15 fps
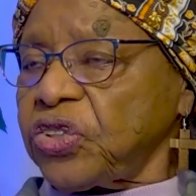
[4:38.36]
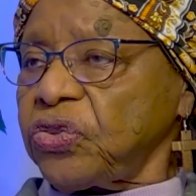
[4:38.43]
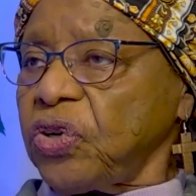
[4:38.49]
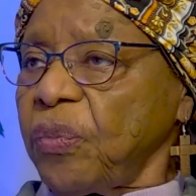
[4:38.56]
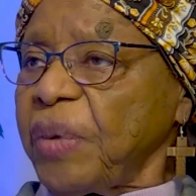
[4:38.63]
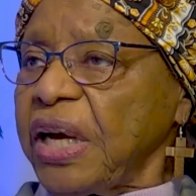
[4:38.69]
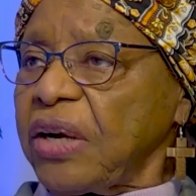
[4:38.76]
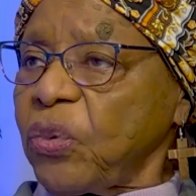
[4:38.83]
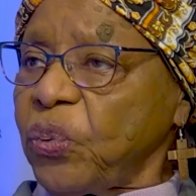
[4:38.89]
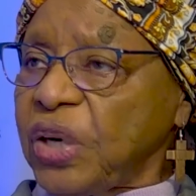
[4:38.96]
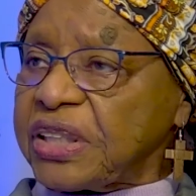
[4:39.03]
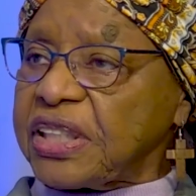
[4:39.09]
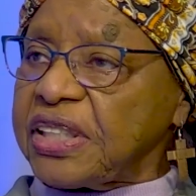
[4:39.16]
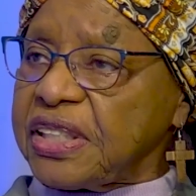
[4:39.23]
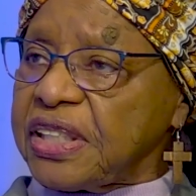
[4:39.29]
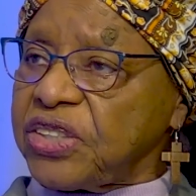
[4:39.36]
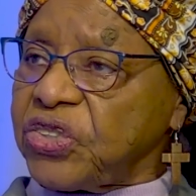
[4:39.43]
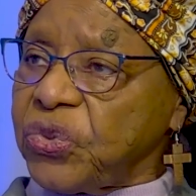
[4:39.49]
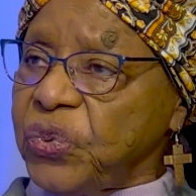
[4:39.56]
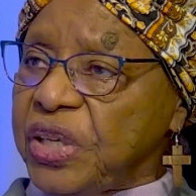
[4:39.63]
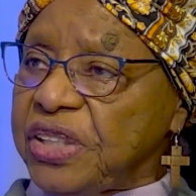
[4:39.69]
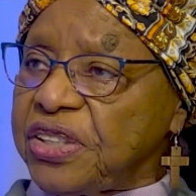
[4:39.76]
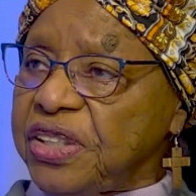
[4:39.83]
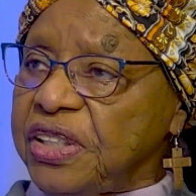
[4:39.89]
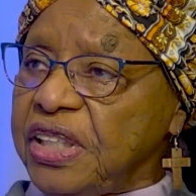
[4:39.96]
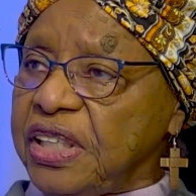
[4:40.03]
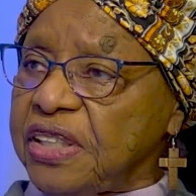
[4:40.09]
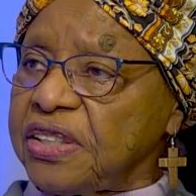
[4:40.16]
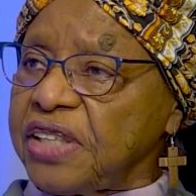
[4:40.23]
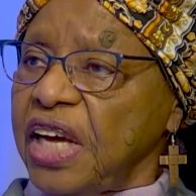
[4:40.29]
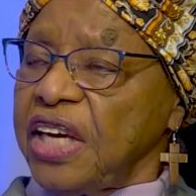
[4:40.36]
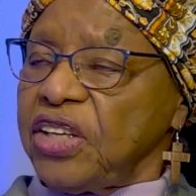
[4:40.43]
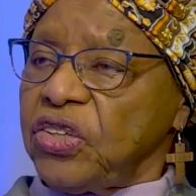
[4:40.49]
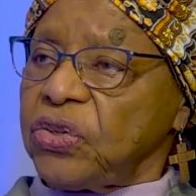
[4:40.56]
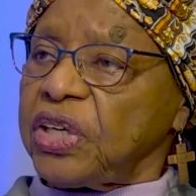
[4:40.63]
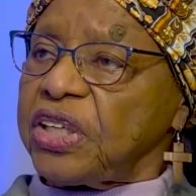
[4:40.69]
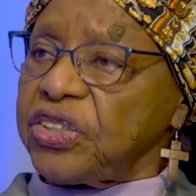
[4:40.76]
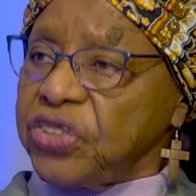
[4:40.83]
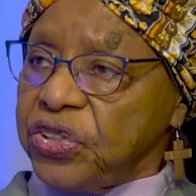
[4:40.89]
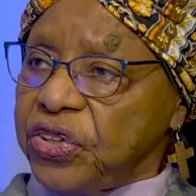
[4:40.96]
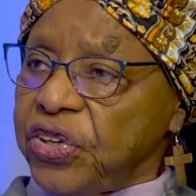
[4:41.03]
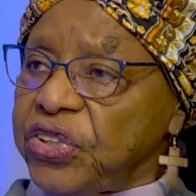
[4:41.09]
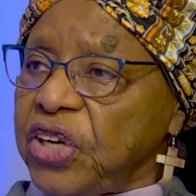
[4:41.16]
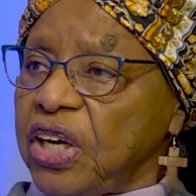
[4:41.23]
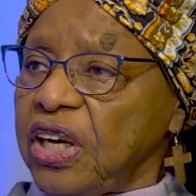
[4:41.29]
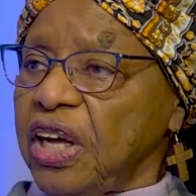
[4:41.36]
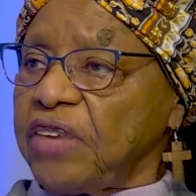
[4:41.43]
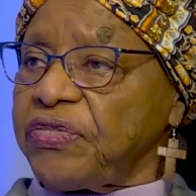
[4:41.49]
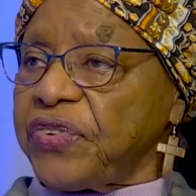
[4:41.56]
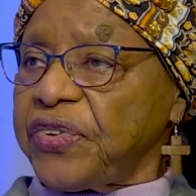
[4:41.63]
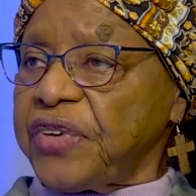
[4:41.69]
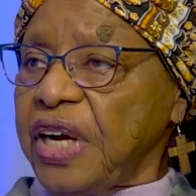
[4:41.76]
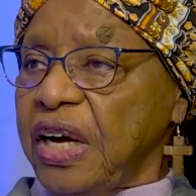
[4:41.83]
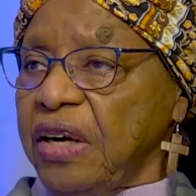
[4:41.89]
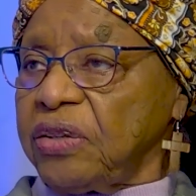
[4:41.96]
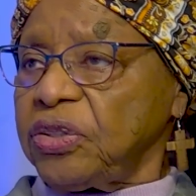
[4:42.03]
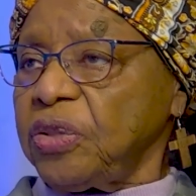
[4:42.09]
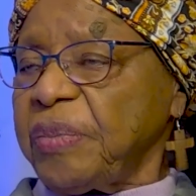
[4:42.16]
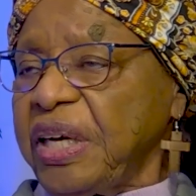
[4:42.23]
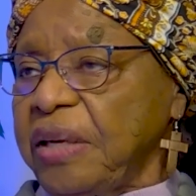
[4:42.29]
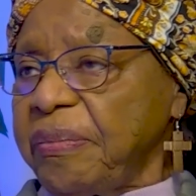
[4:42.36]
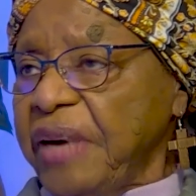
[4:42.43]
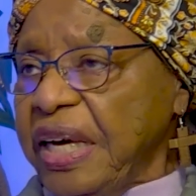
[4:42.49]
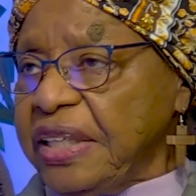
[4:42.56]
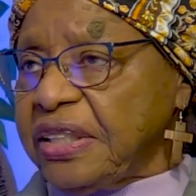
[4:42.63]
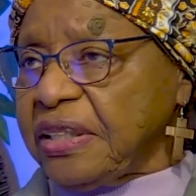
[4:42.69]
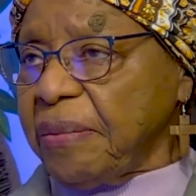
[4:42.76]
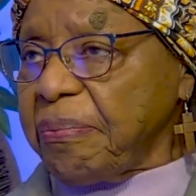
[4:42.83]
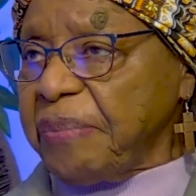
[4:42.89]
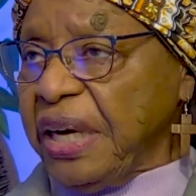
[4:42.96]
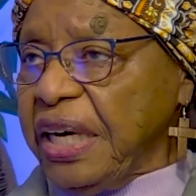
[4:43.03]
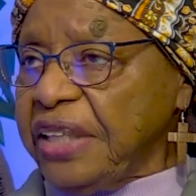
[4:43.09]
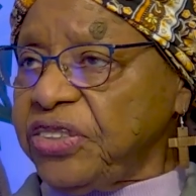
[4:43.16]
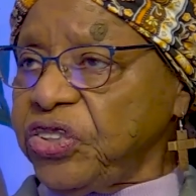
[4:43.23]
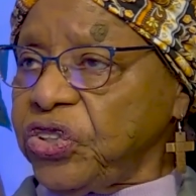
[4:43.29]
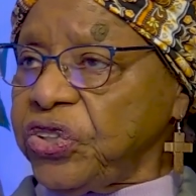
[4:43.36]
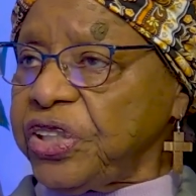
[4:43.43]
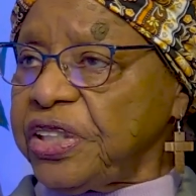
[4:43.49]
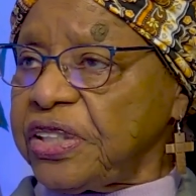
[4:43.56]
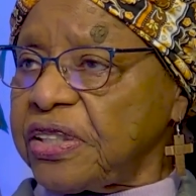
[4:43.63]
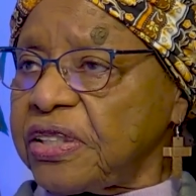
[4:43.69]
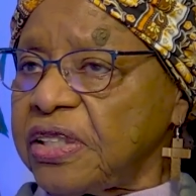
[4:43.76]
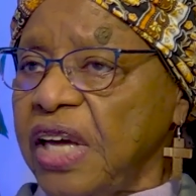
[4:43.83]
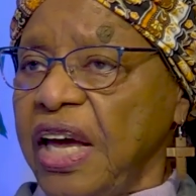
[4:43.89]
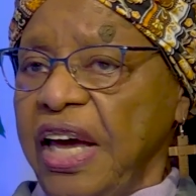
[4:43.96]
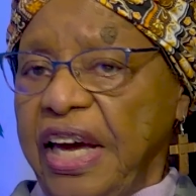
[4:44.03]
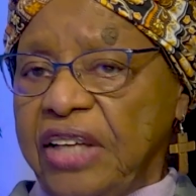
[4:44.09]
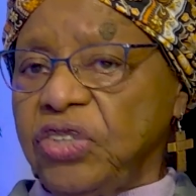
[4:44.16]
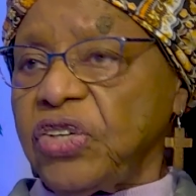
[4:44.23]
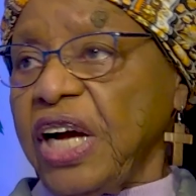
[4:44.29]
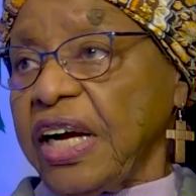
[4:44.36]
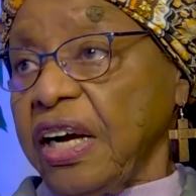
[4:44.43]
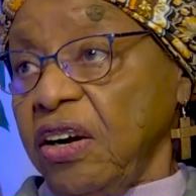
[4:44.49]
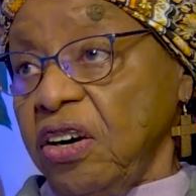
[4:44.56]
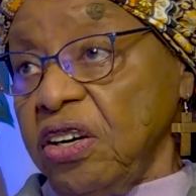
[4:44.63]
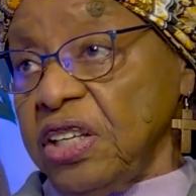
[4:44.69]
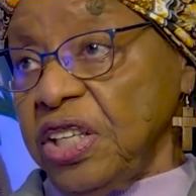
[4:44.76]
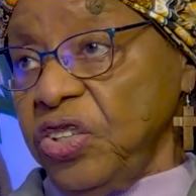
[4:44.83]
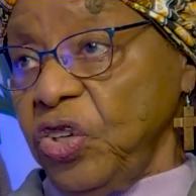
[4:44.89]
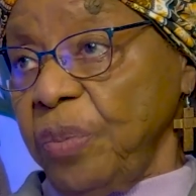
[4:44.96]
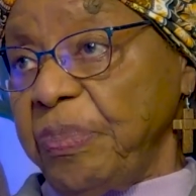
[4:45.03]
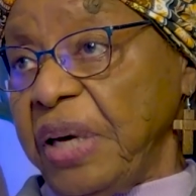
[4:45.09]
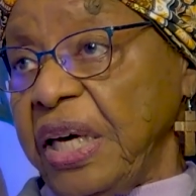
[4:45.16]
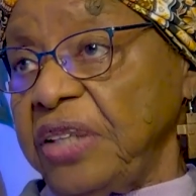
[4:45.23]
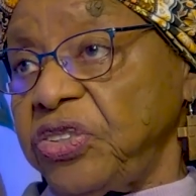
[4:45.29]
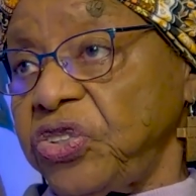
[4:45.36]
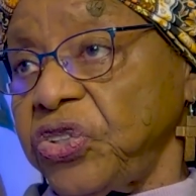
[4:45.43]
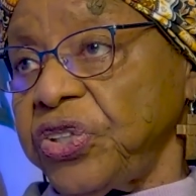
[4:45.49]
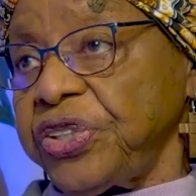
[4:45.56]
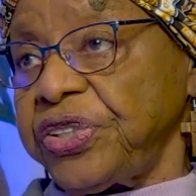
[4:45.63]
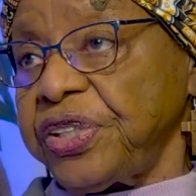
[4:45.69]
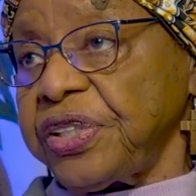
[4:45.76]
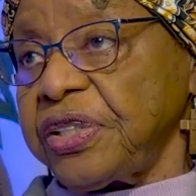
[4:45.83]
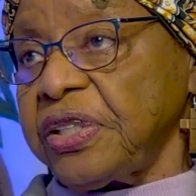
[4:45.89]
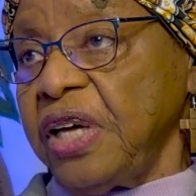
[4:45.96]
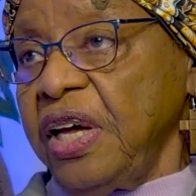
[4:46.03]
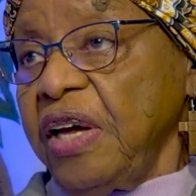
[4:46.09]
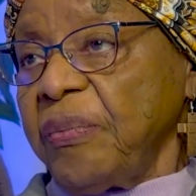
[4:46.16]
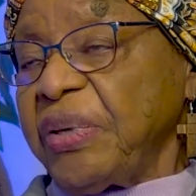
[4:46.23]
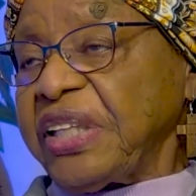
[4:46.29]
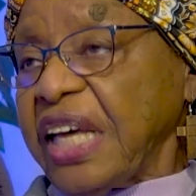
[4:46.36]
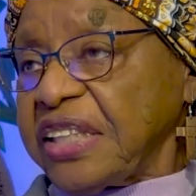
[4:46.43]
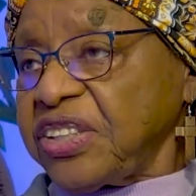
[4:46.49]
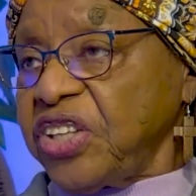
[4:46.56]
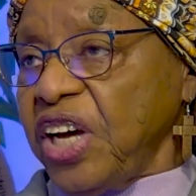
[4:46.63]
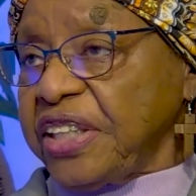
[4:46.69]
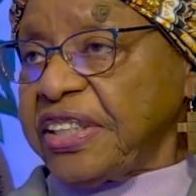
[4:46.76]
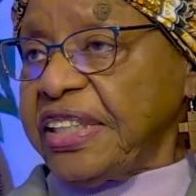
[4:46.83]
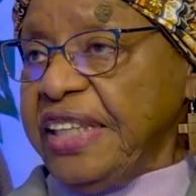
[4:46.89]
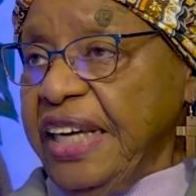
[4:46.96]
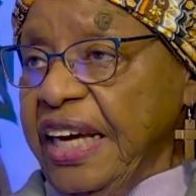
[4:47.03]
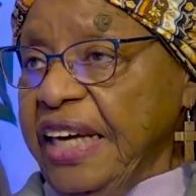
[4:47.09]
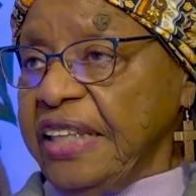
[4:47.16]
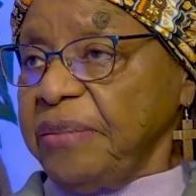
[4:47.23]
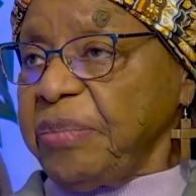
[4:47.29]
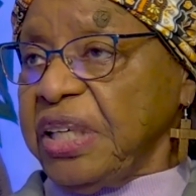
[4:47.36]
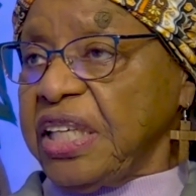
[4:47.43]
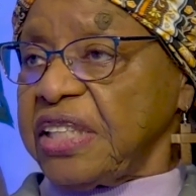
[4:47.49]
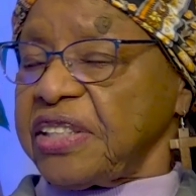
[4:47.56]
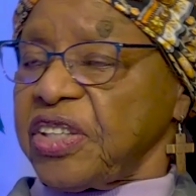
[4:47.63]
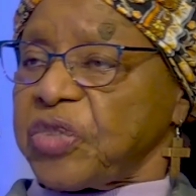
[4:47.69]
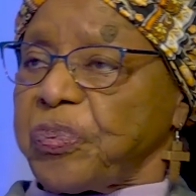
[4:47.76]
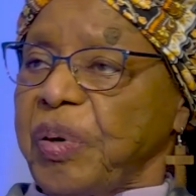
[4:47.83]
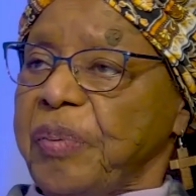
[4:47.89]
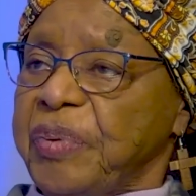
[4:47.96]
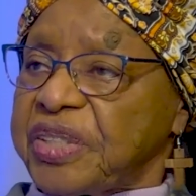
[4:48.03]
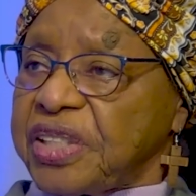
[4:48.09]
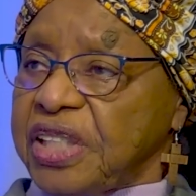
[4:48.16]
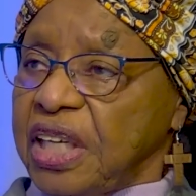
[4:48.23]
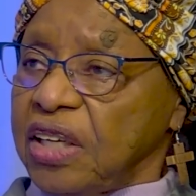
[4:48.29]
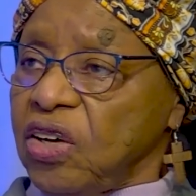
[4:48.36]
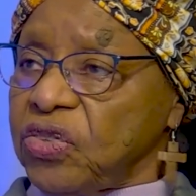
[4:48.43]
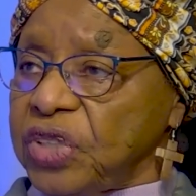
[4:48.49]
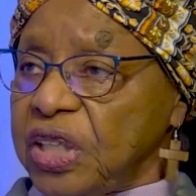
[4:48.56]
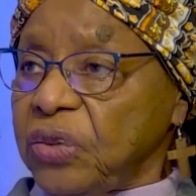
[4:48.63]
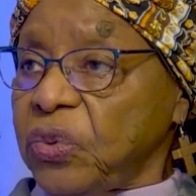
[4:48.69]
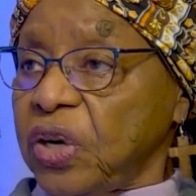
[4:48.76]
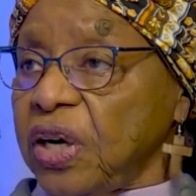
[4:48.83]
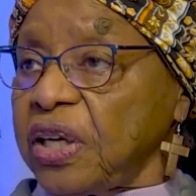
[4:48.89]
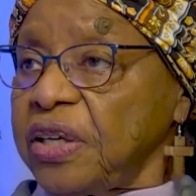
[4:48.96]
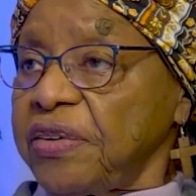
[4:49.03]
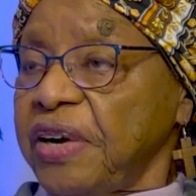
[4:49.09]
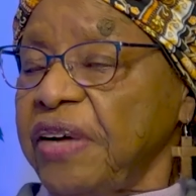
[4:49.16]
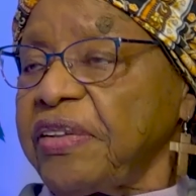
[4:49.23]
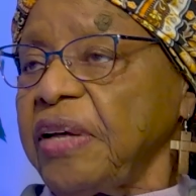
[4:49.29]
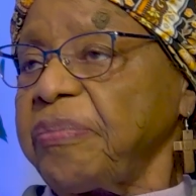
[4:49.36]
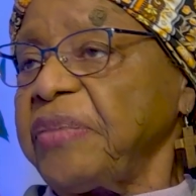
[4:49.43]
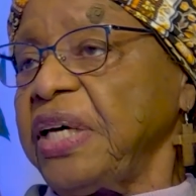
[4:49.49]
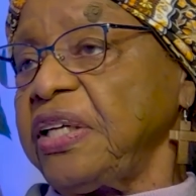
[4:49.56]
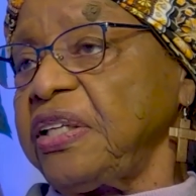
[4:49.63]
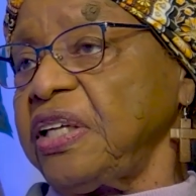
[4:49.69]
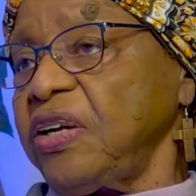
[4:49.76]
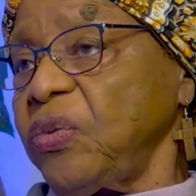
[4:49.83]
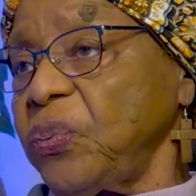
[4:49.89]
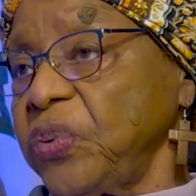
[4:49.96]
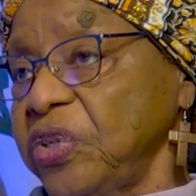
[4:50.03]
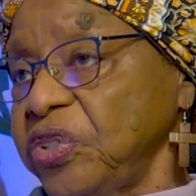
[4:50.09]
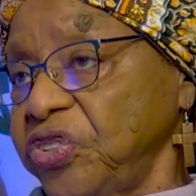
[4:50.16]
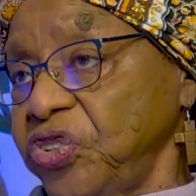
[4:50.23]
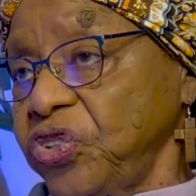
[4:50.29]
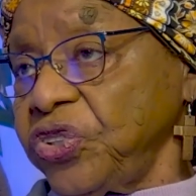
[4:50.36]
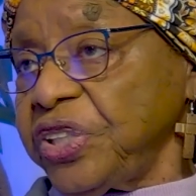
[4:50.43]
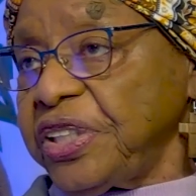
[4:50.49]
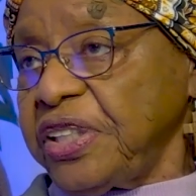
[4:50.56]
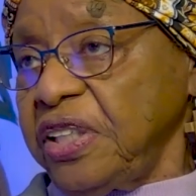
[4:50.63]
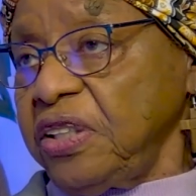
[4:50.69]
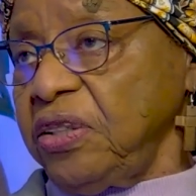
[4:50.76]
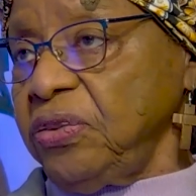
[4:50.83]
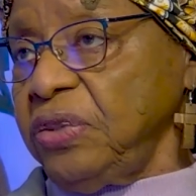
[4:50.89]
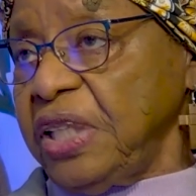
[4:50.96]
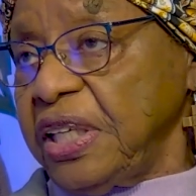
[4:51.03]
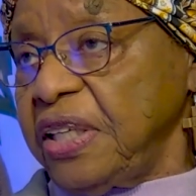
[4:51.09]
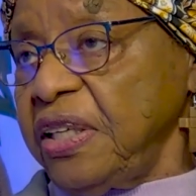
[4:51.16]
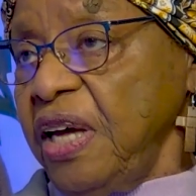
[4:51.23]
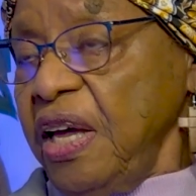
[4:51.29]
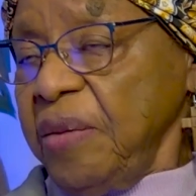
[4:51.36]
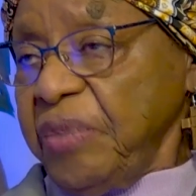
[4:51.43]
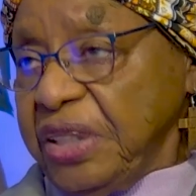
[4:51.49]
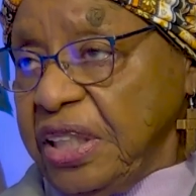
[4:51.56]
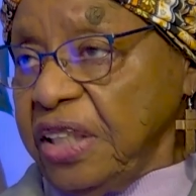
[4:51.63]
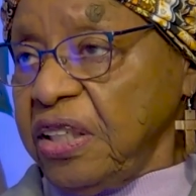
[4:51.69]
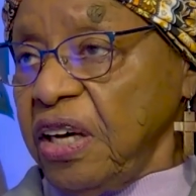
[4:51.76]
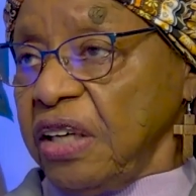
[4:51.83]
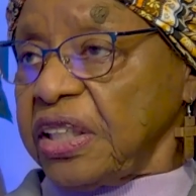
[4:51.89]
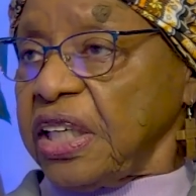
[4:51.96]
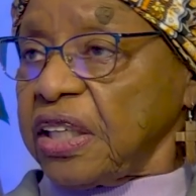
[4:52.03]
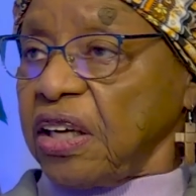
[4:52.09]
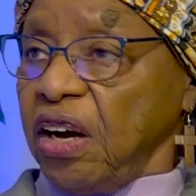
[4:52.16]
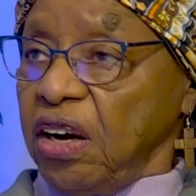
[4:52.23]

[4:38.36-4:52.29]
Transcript: So no matter what the situation is, you can turn your life around. You may have made some bad choices and you got caught in your bad choices. But that's not the end, because there's people still out there walking around that maybe did a worse choice than you did, but did not get